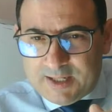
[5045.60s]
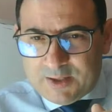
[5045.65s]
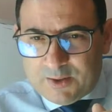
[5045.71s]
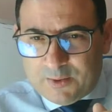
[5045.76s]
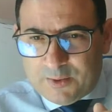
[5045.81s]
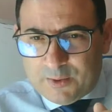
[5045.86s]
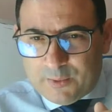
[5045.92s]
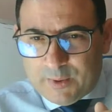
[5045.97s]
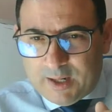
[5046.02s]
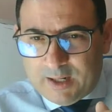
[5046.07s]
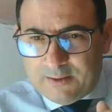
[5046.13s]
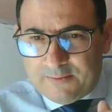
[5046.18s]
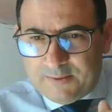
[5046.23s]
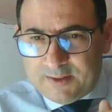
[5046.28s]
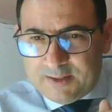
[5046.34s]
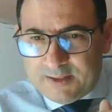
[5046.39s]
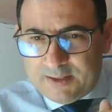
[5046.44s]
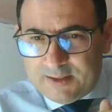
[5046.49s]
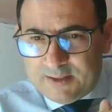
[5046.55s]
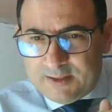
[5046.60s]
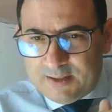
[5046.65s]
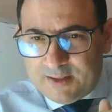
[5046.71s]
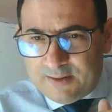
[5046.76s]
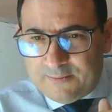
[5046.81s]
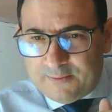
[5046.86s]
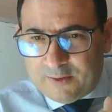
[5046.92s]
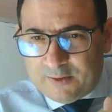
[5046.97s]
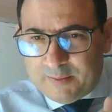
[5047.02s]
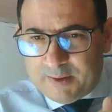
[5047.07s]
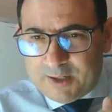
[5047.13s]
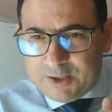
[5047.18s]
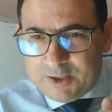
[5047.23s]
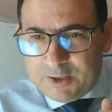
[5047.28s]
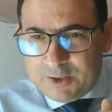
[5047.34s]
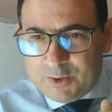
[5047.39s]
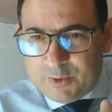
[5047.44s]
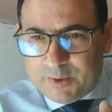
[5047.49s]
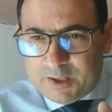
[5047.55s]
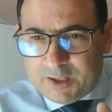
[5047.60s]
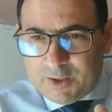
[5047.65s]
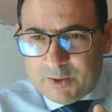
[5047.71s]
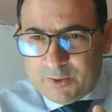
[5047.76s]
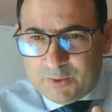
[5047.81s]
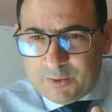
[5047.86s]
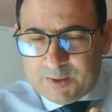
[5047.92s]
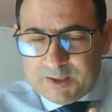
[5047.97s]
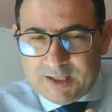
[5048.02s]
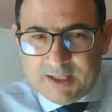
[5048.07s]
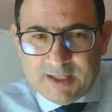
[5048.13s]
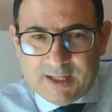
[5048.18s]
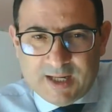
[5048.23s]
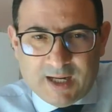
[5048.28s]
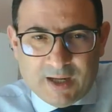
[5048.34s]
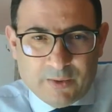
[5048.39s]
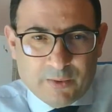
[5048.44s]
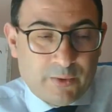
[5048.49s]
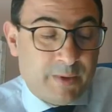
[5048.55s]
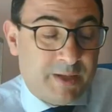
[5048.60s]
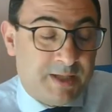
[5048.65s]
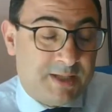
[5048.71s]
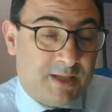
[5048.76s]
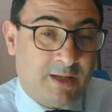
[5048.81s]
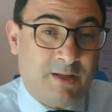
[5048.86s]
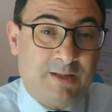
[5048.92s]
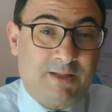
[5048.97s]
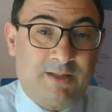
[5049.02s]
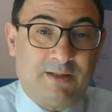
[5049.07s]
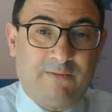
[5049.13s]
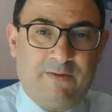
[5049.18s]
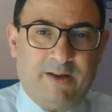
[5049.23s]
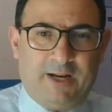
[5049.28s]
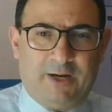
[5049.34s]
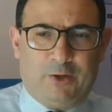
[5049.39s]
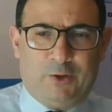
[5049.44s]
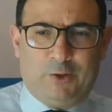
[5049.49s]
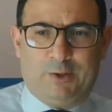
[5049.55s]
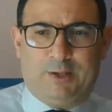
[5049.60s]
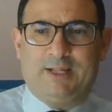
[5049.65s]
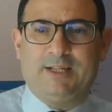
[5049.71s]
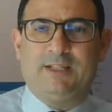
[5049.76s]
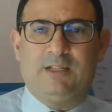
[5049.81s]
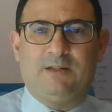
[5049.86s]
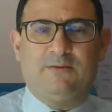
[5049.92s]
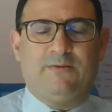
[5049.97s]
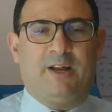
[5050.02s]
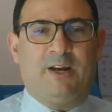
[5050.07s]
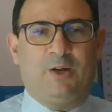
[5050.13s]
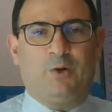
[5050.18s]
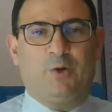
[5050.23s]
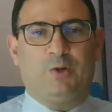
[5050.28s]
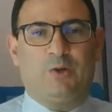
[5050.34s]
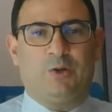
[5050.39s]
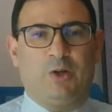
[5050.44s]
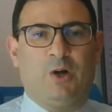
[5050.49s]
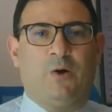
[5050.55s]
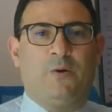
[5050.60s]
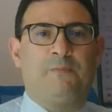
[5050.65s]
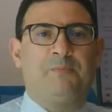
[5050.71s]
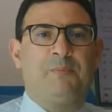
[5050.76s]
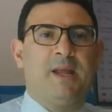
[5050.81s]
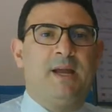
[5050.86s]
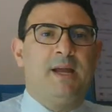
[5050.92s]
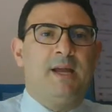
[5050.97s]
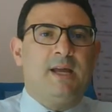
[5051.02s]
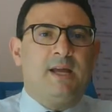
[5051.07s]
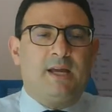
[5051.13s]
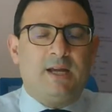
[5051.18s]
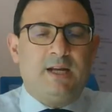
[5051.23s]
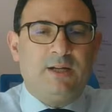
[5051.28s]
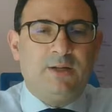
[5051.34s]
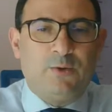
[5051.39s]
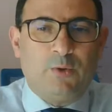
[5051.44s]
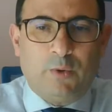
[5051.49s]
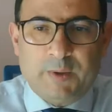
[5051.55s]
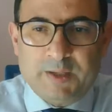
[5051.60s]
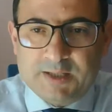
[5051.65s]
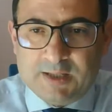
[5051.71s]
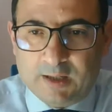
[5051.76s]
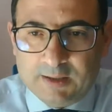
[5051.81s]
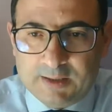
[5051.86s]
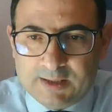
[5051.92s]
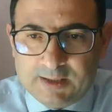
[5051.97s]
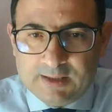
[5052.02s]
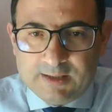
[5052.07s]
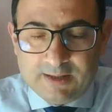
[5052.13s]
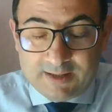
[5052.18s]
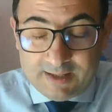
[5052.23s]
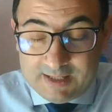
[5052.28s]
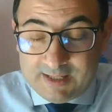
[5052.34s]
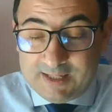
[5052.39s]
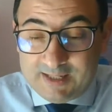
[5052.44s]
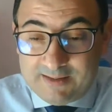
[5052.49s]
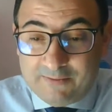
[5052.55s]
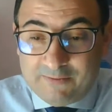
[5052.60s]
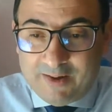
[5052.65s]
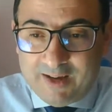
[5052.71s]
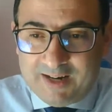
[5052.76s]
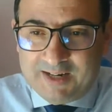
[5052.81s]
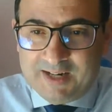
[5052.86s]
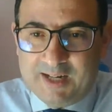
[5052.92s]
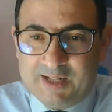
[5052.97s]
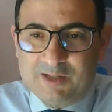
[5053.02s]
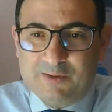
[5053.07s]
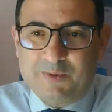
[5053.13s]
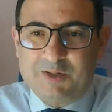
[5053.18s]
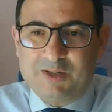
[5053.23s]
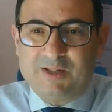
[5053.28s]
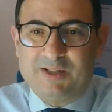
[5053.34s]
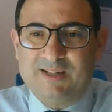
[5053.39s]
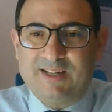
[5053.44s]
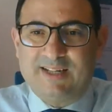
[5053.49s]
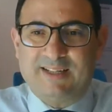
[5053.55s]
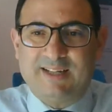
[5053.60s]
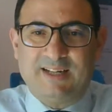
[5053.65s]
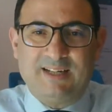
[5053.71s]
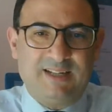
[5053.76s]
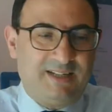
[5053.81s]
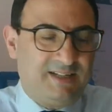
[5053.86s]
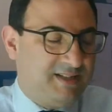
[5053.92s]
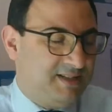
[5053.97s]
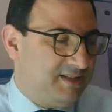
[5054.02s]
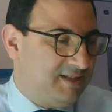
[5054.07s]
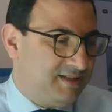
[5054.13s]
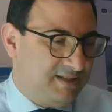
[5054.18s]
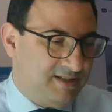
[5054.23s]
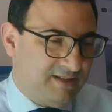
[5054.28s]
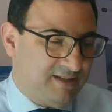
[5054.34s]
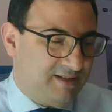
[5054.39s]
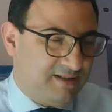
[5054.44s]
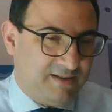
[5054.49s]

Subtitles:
on the relevant information to include in our results? Very good. This is very good, In your results, this is a very nice question. Natalie is,